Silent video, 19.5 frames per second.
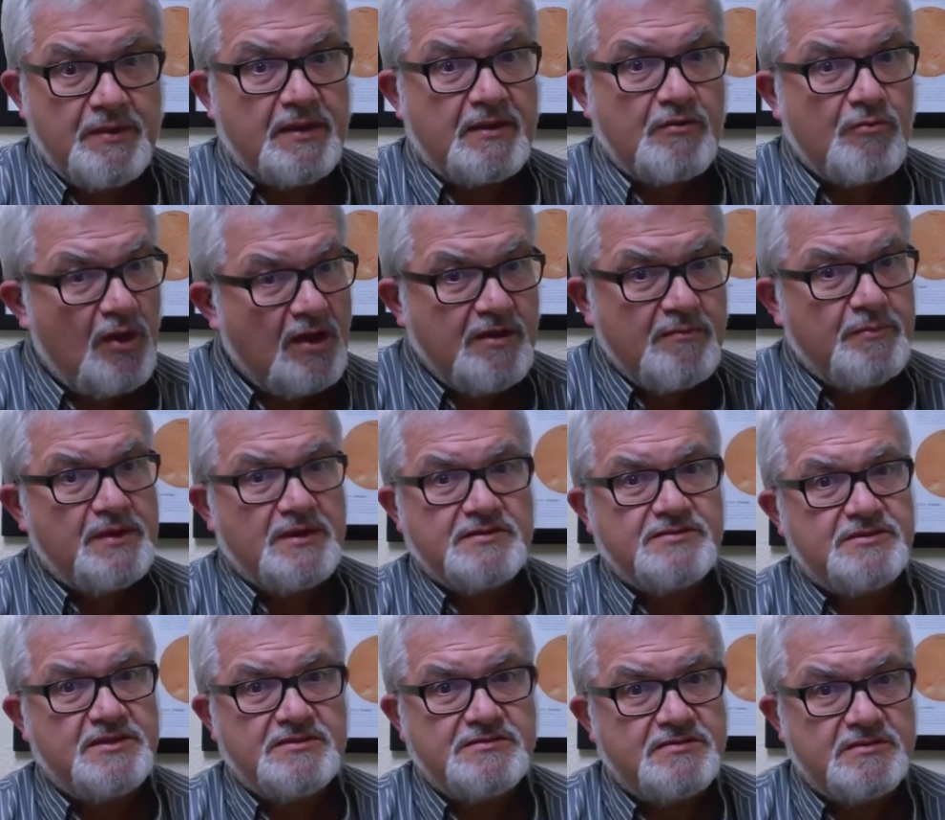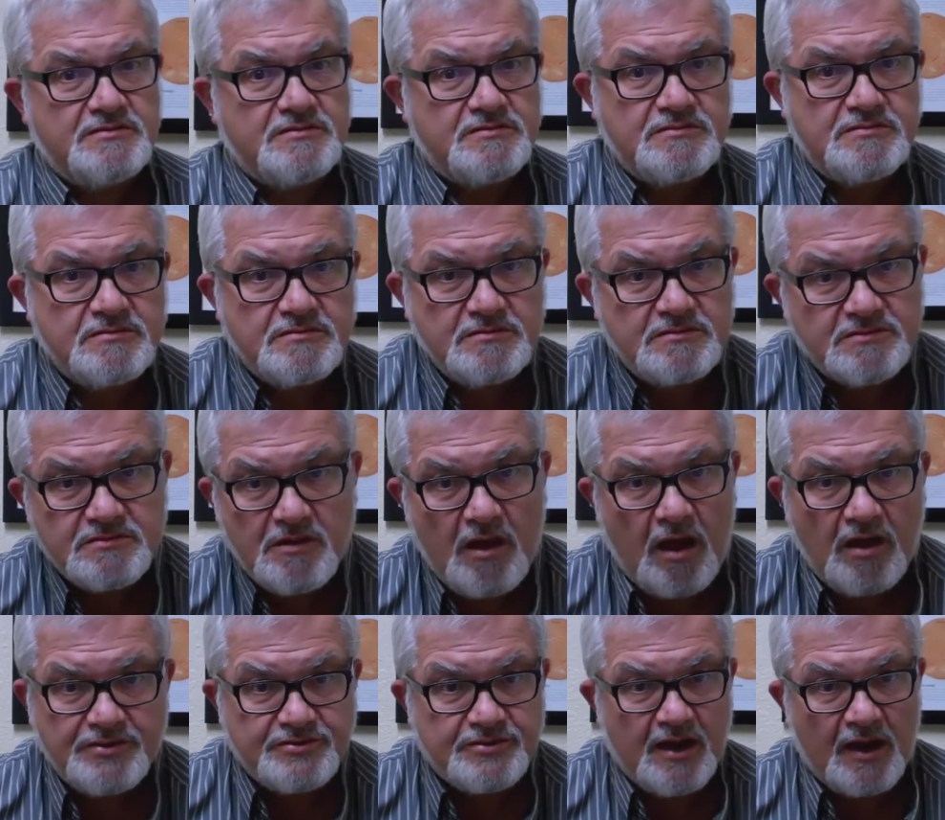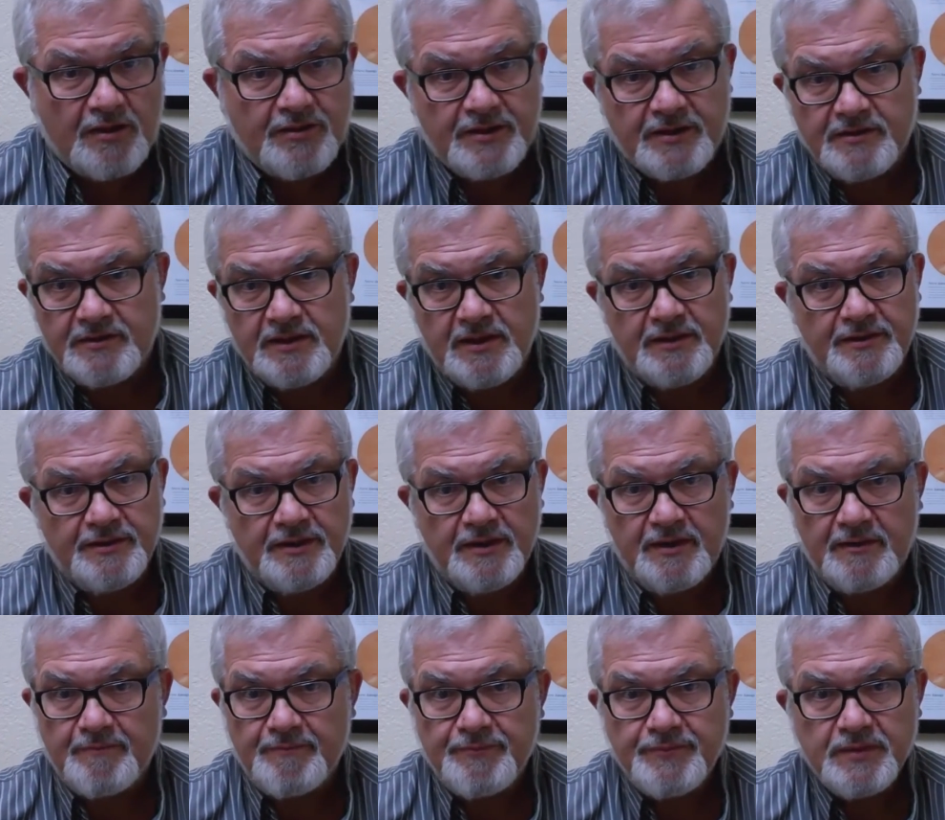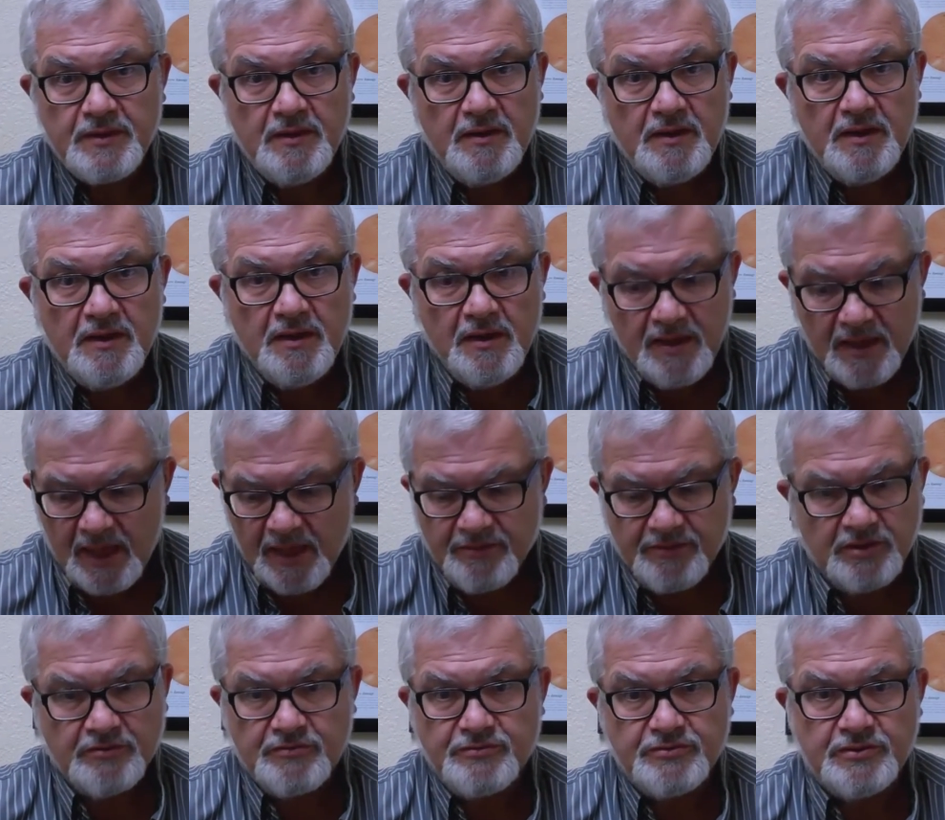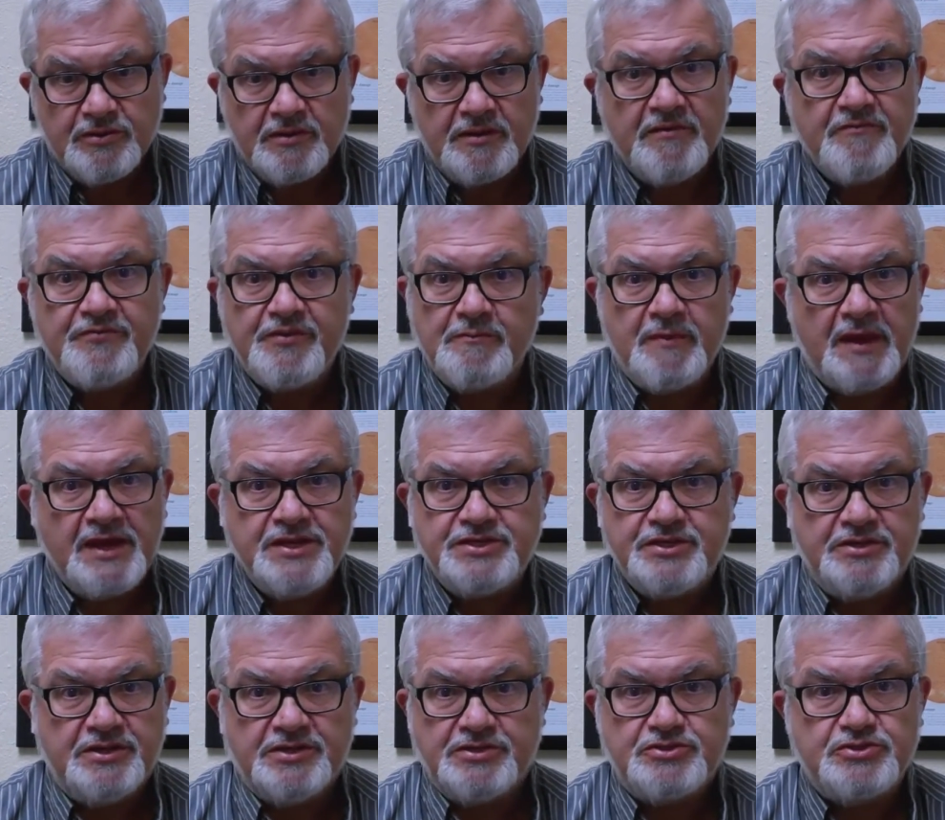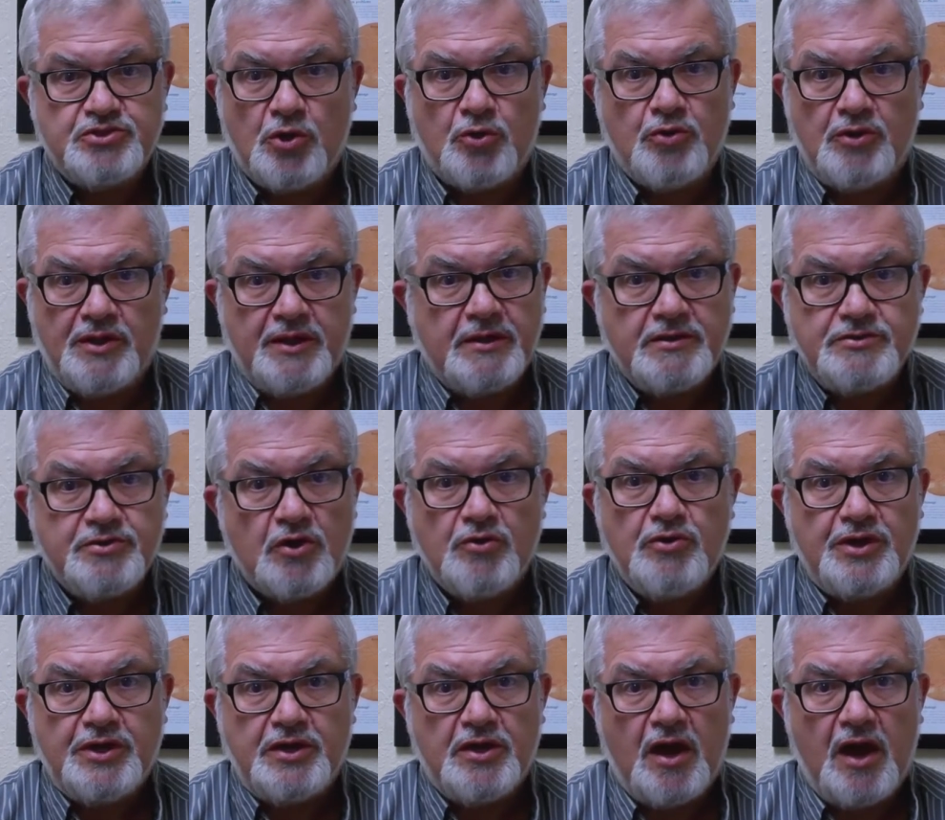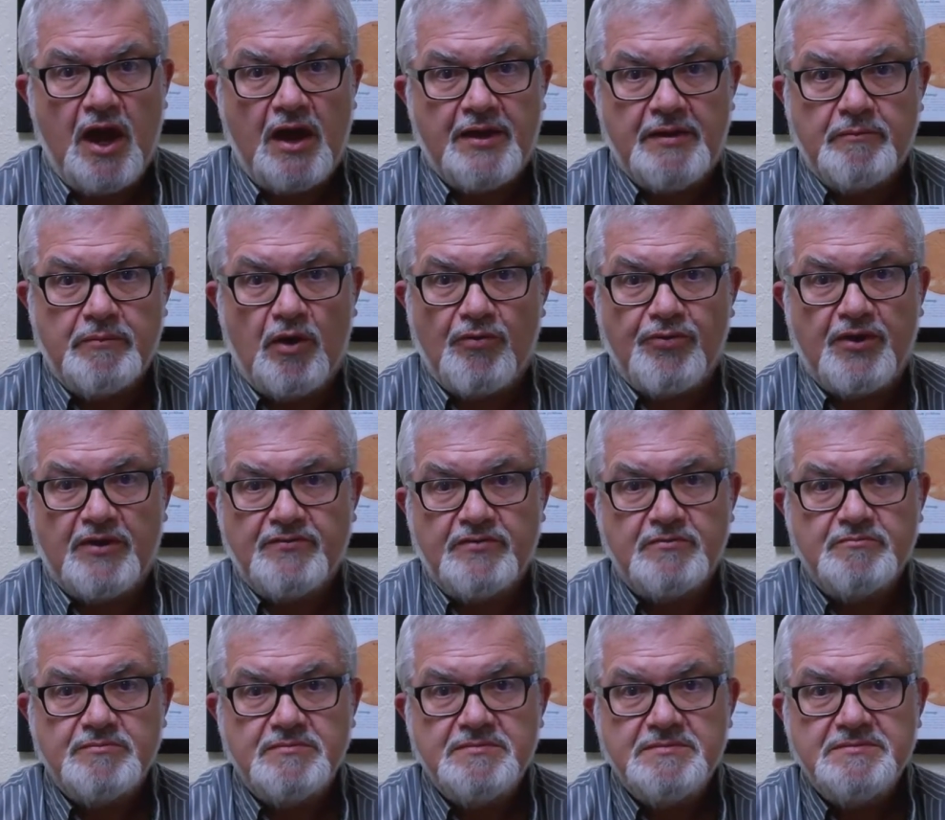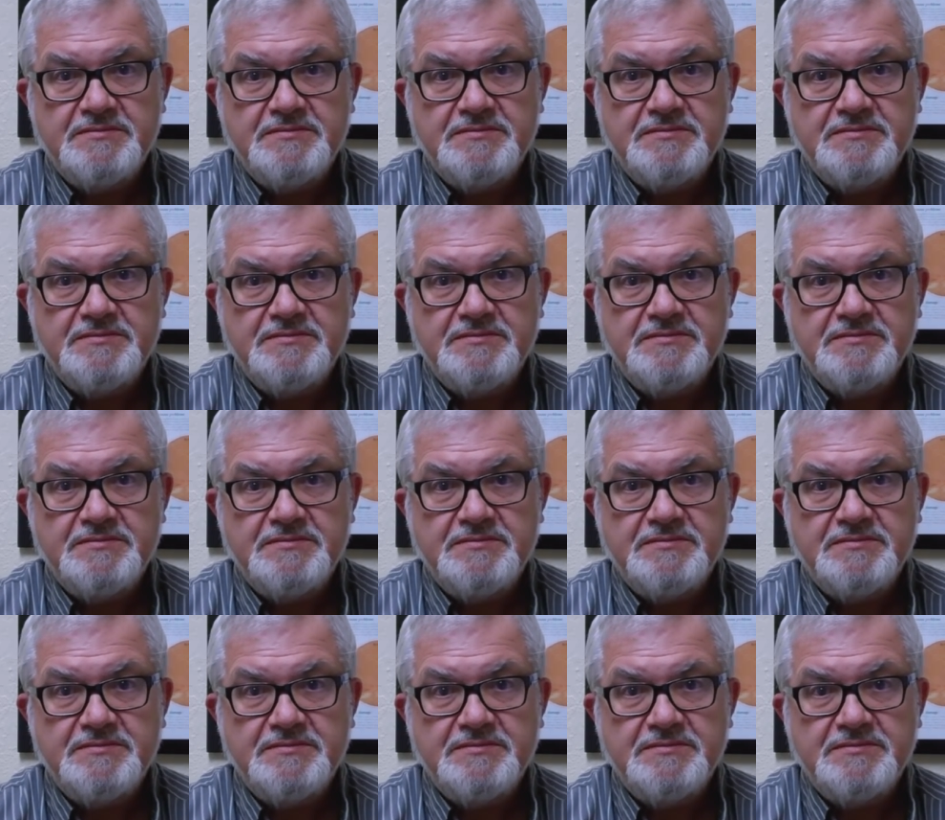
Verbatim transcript: bit, quite a bit since it's, it's all started, and uh, and the, the inflammation is totally, totally gone in both of them.